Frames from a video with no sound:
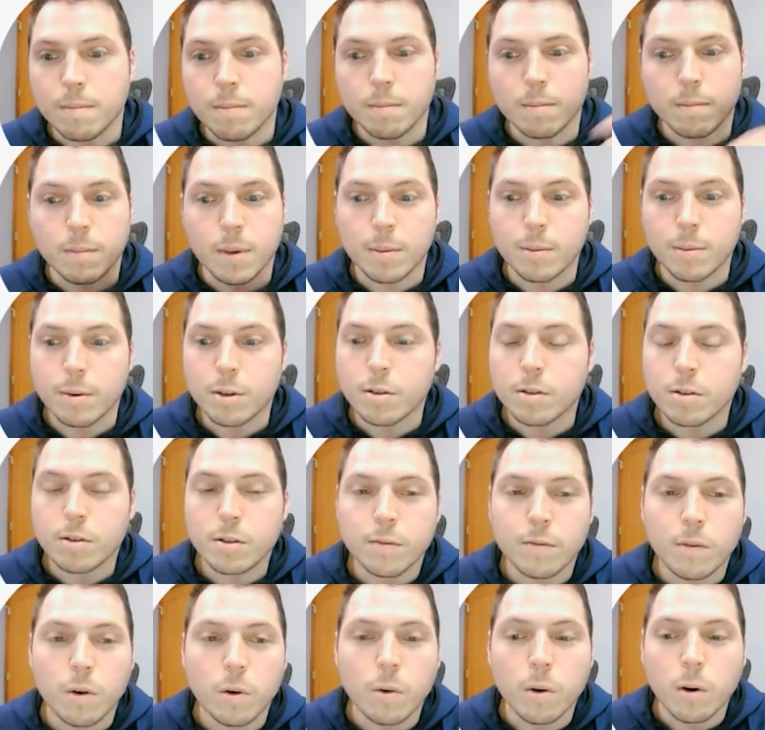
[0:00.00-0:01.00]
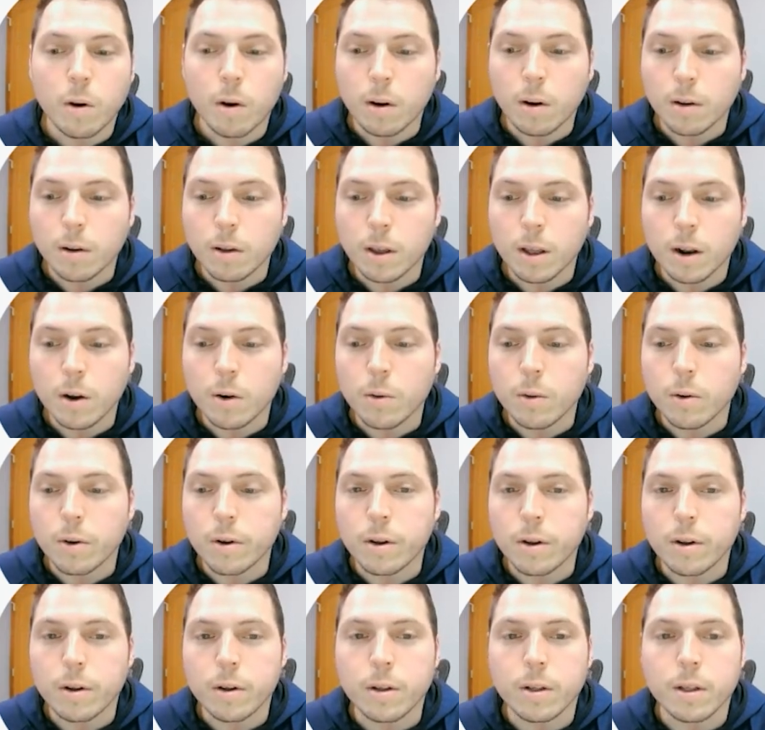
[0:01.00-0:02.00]
maybe just a phone call,
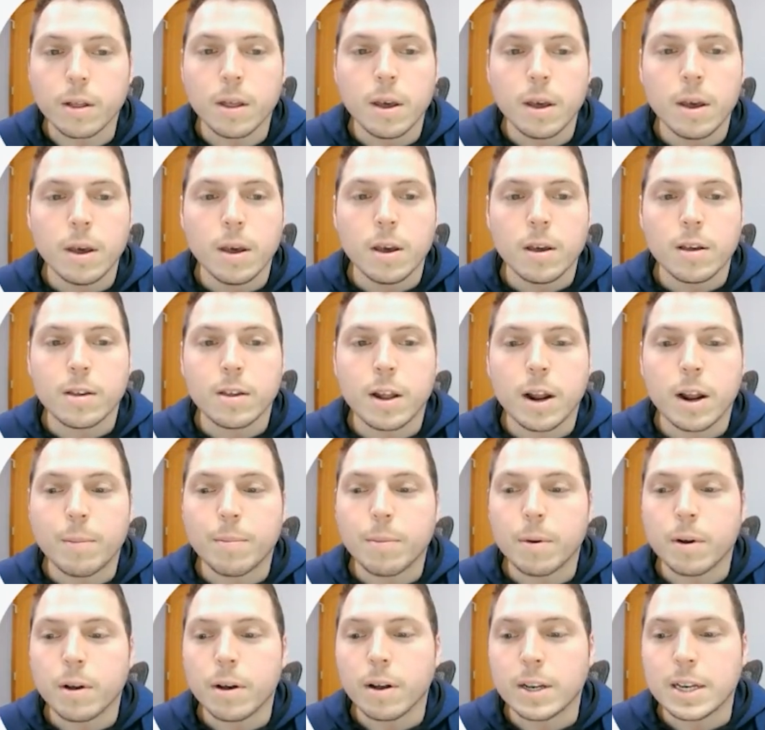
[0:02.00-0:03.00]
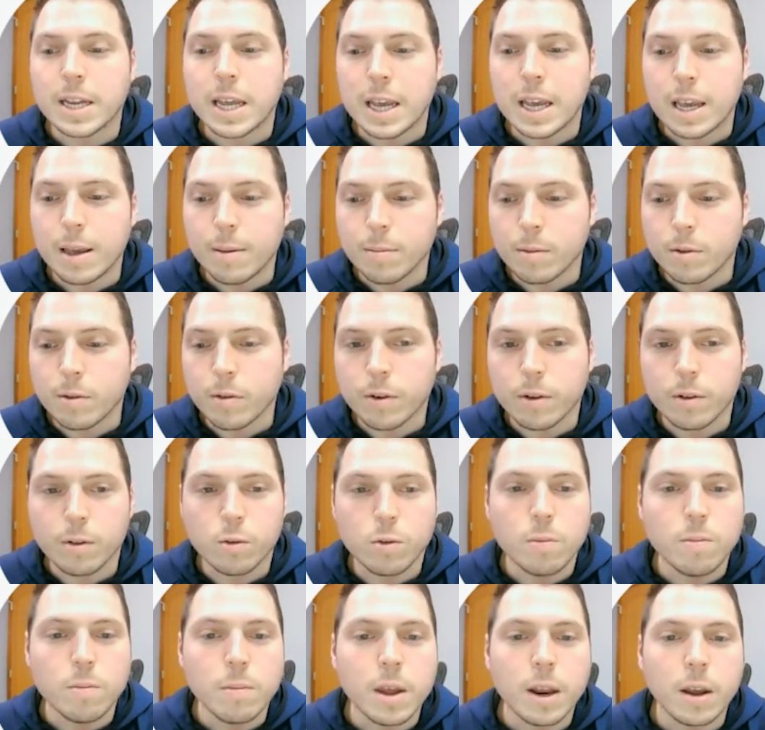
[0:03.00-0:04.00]
or set up a Teams or a
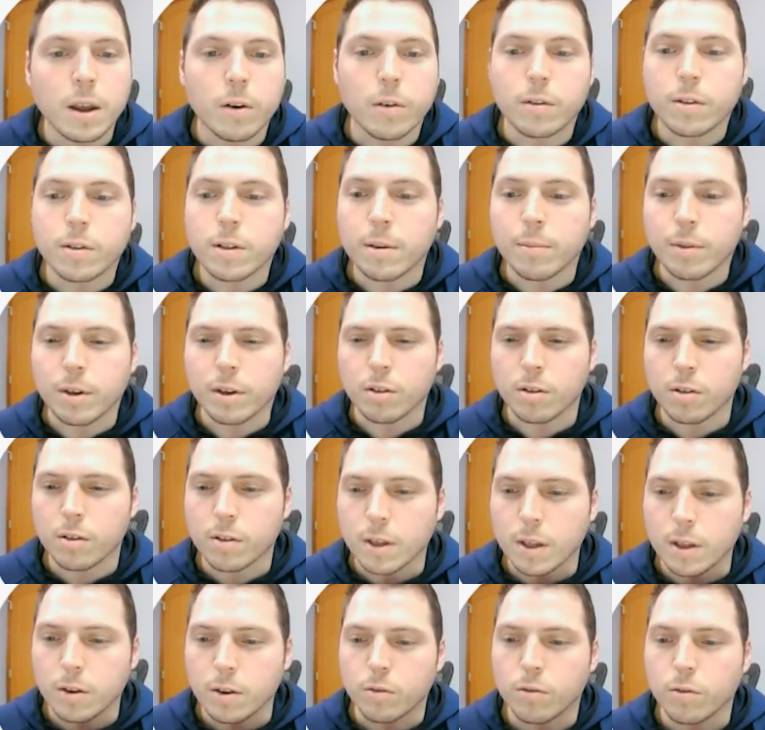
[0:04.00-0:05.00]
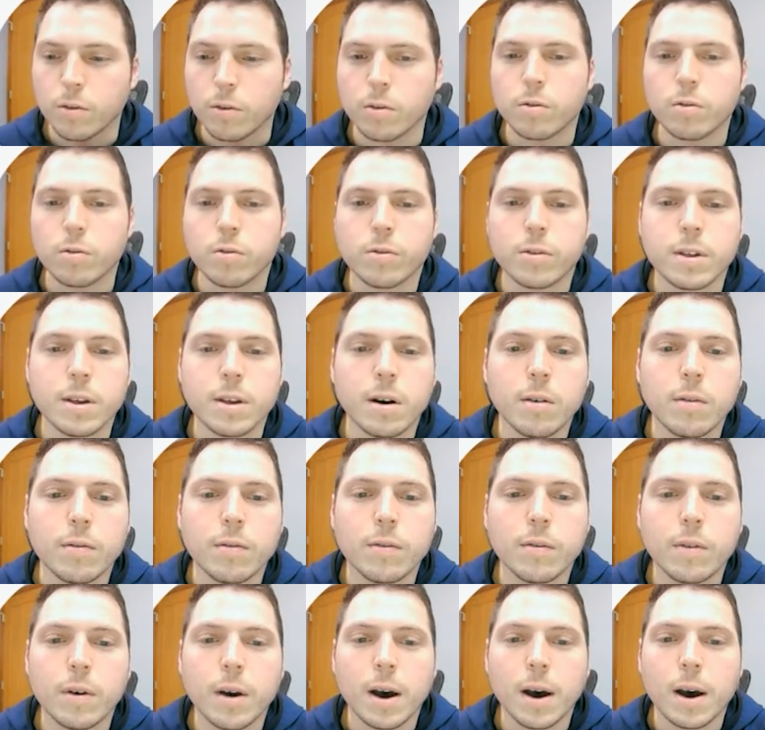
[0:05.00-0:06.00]
Zoom meeting or something just to introduce
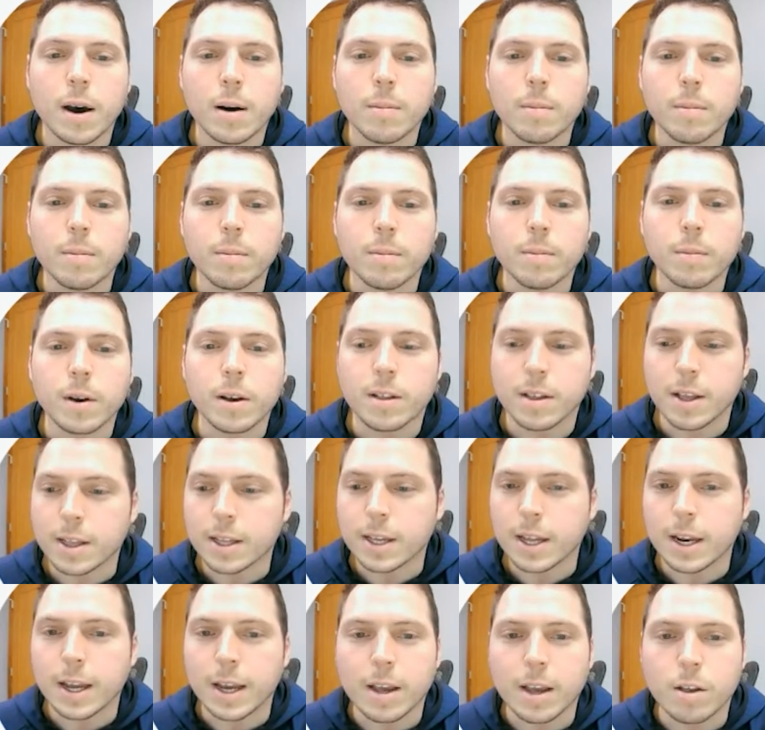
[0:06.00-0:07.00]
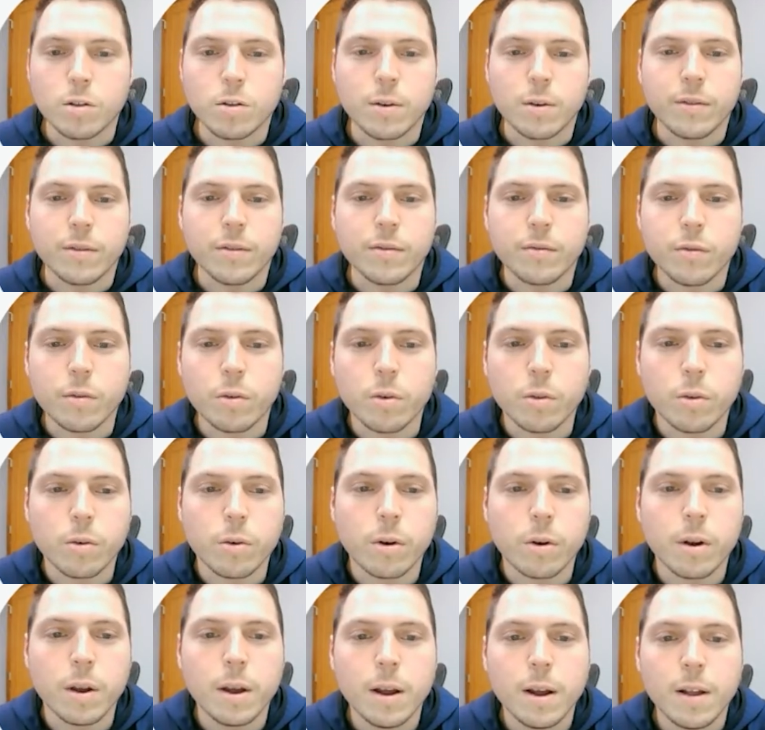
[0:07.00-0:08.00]
yourself, because that's going to get you even
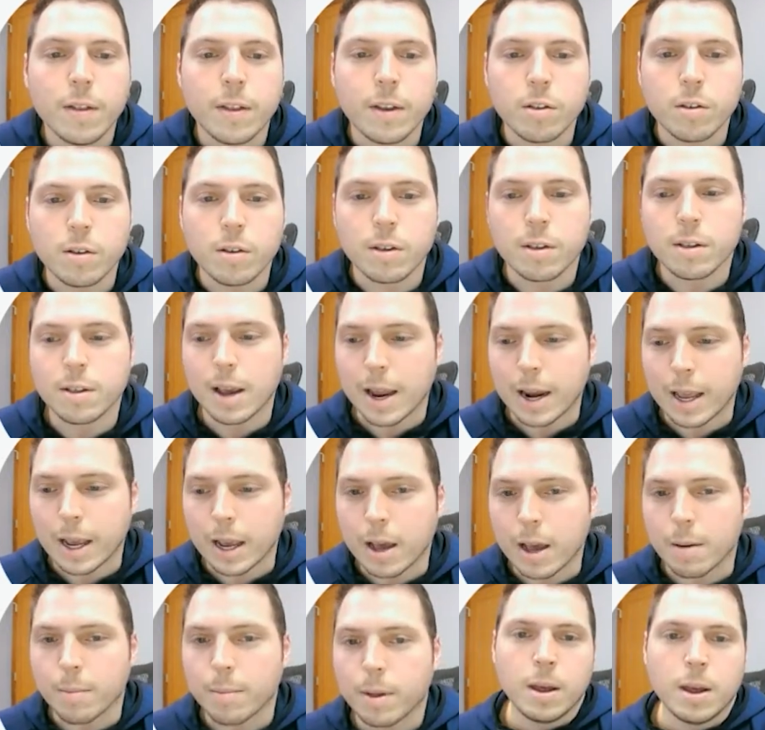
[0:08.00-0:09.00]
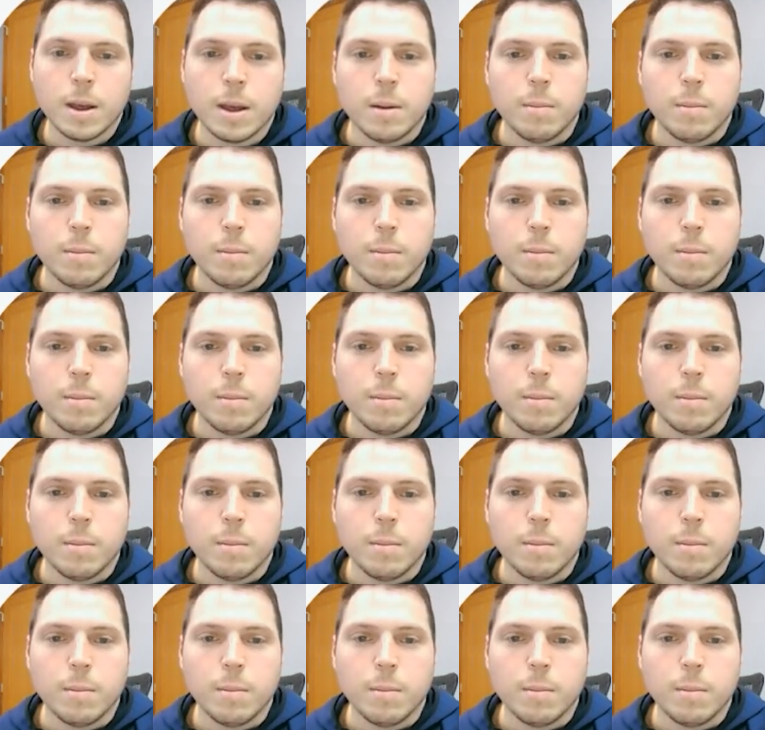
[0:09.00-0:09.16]
further than just signing up.